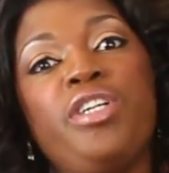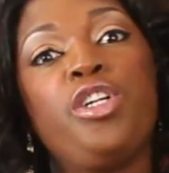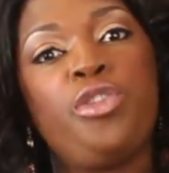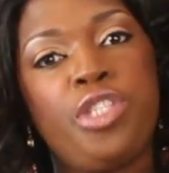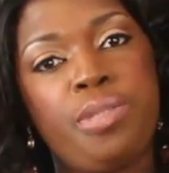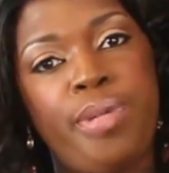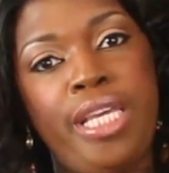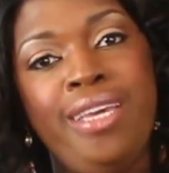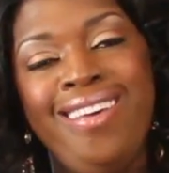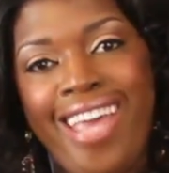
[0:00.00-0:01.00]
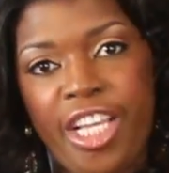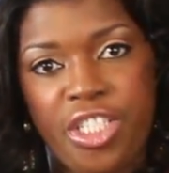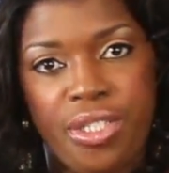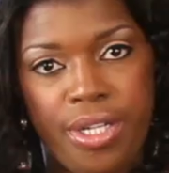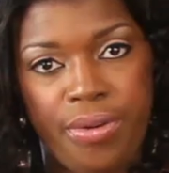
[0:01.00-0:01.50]
a crispy
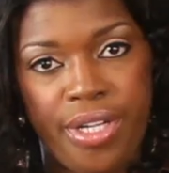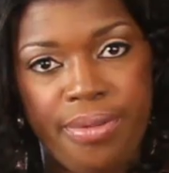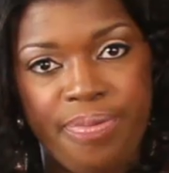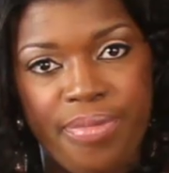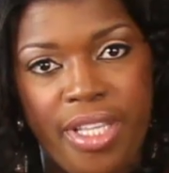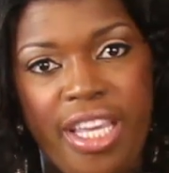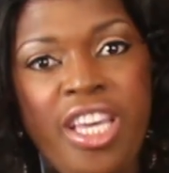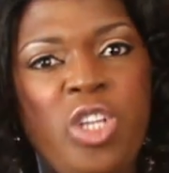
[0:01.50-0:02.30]
exterior, okay?